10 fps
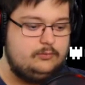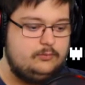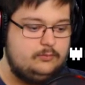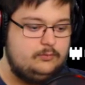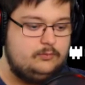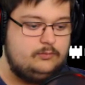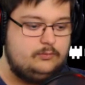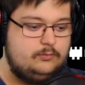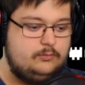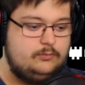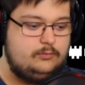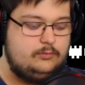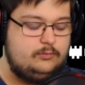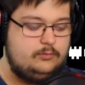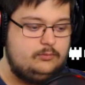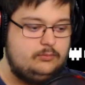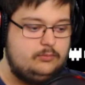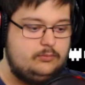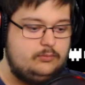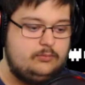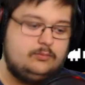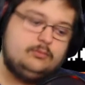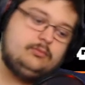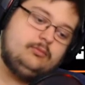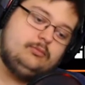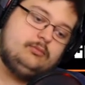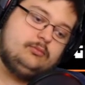(silence)